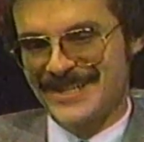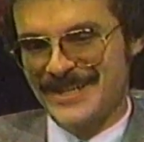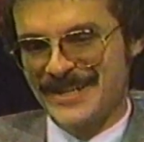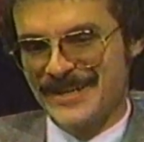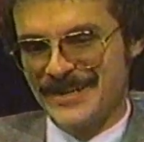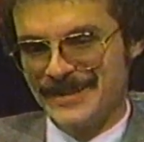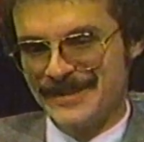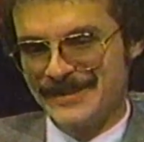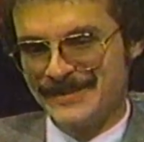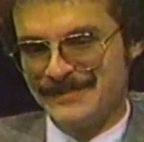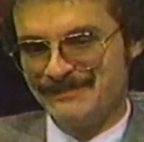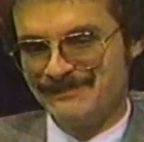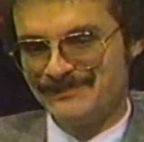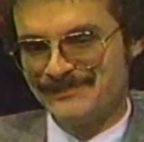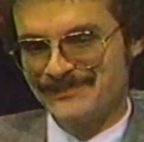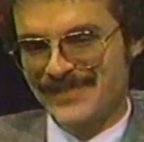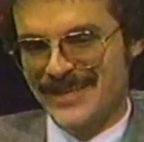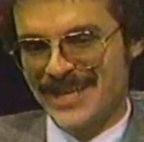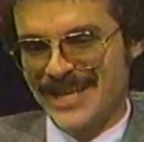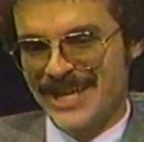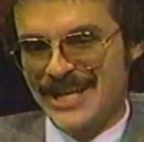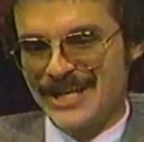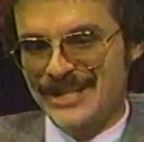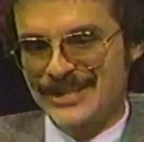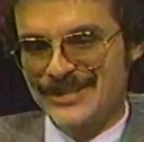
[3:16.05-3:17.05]
Uh,
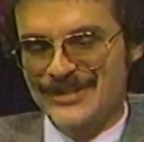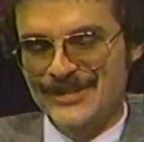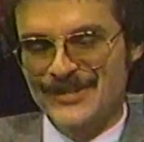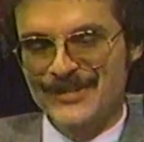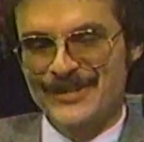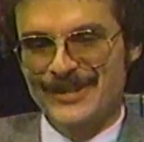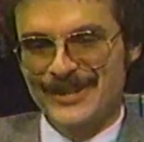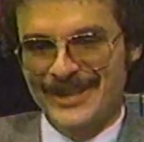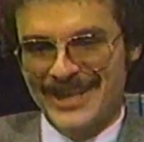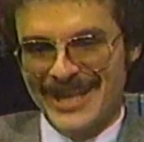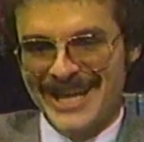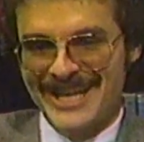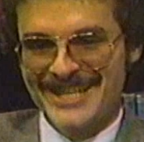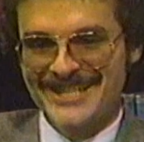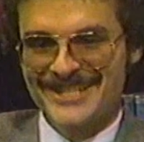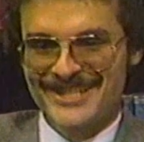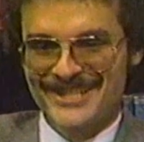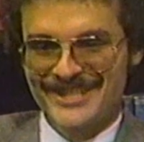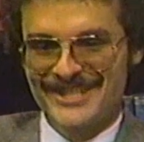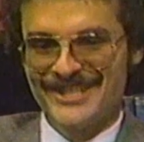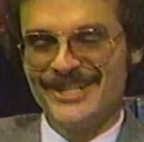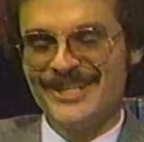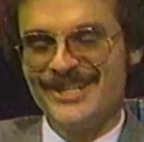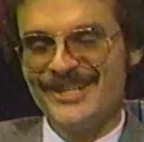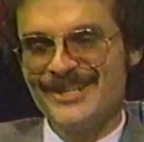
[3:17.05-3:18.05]
so the last
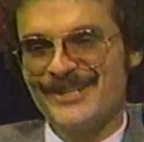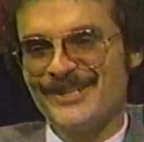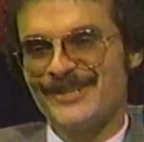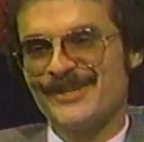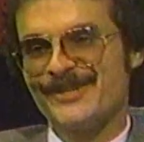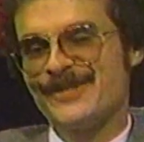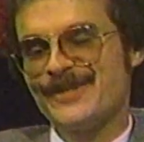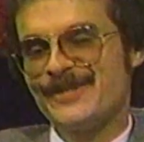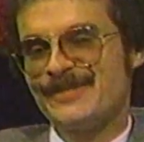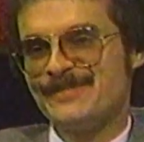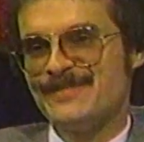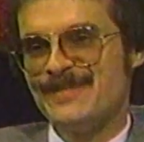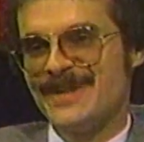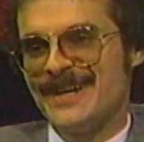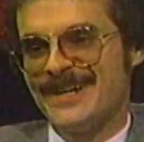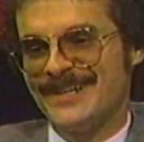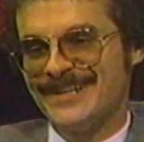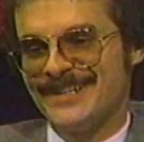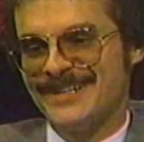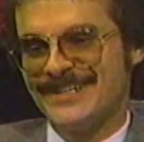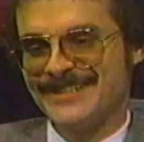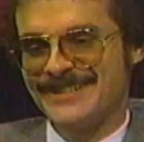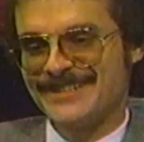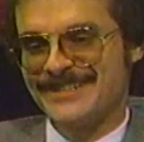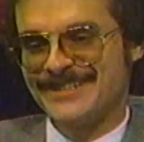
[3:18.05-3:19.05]
year
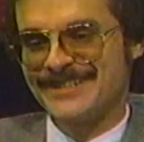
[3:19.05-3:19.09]
uh,